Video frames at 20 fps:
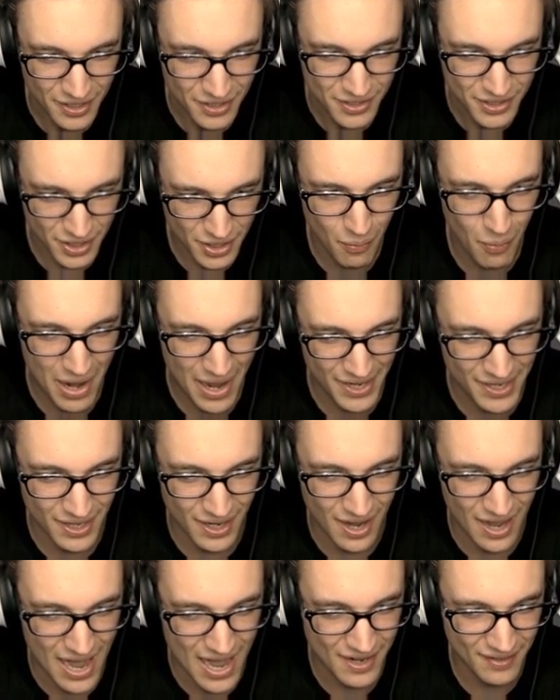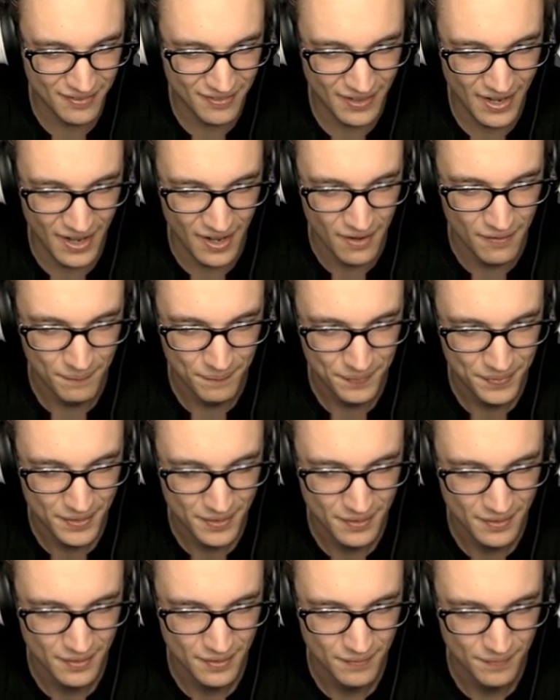You know what? Honestly,
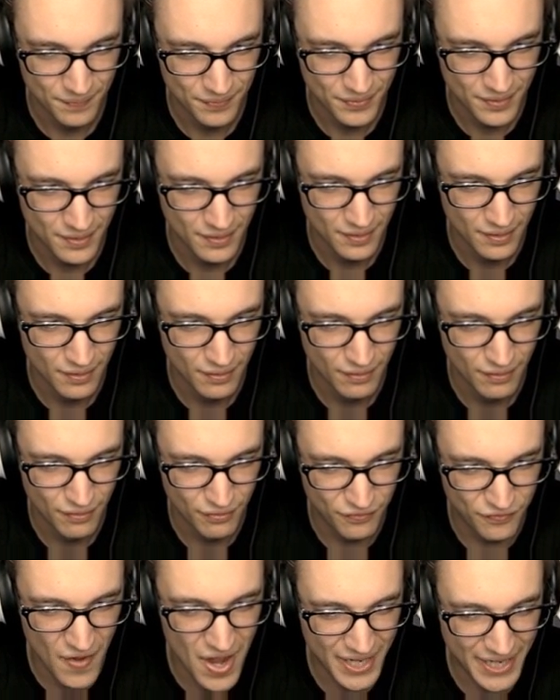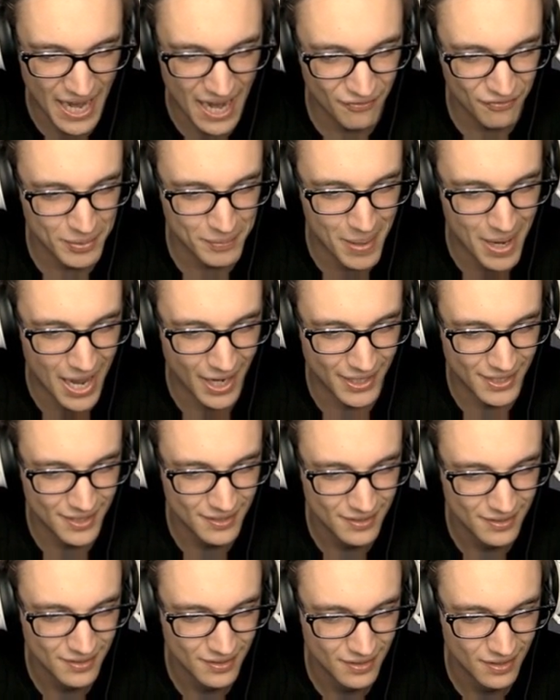fuck everybody.
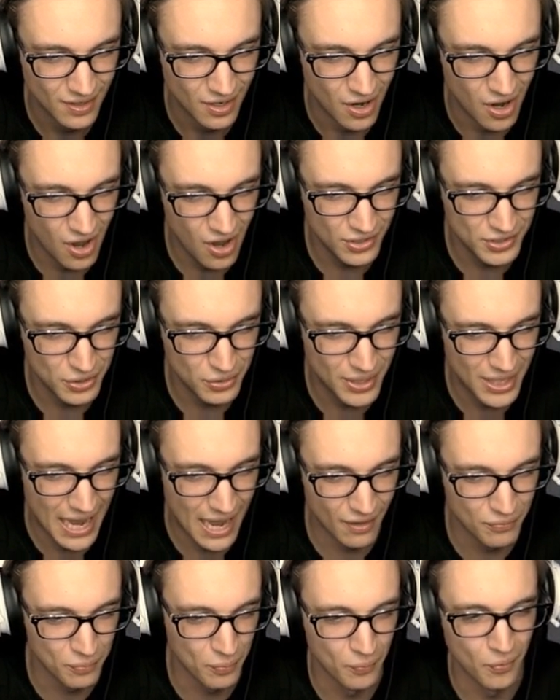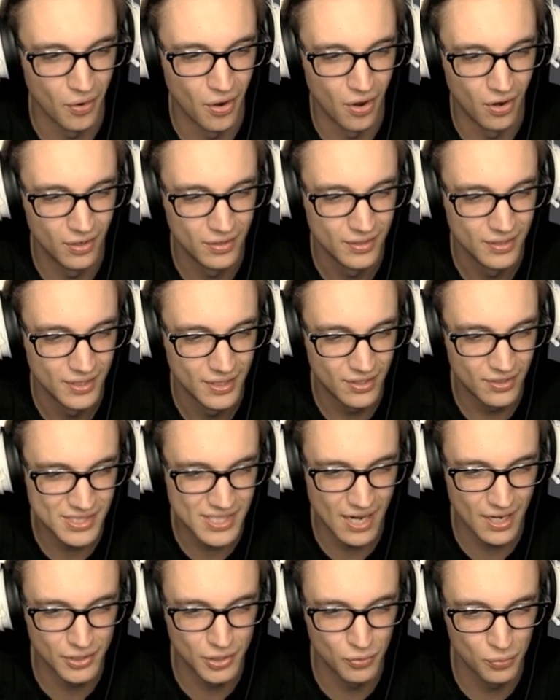All you guys were wrong. Here's
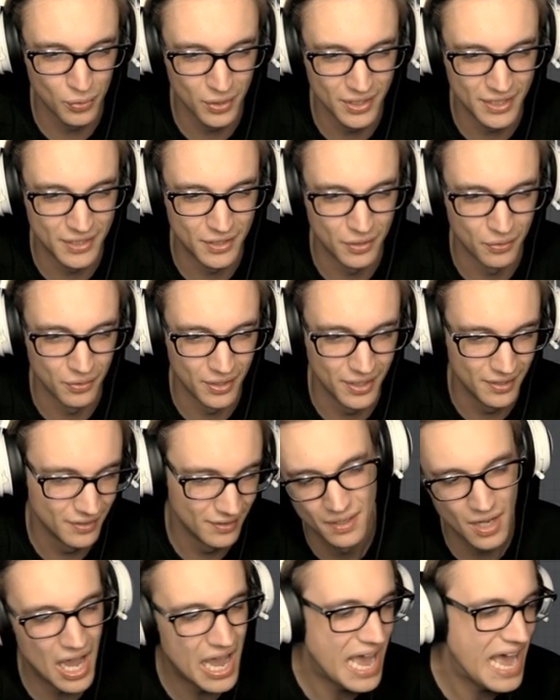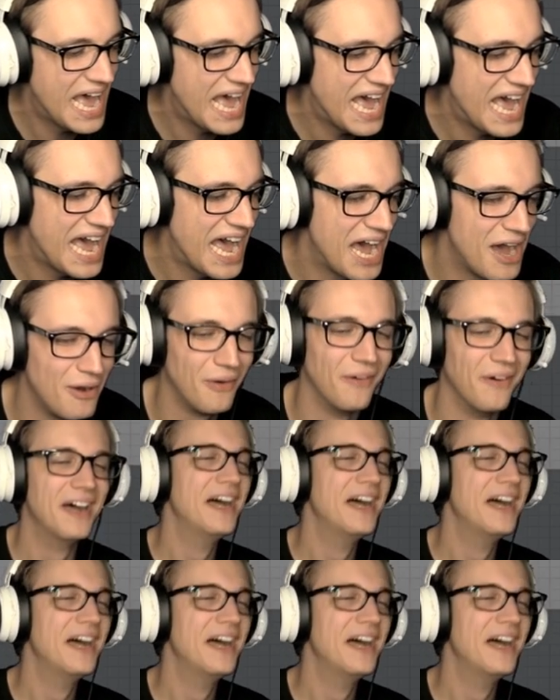how you really do it. Ow!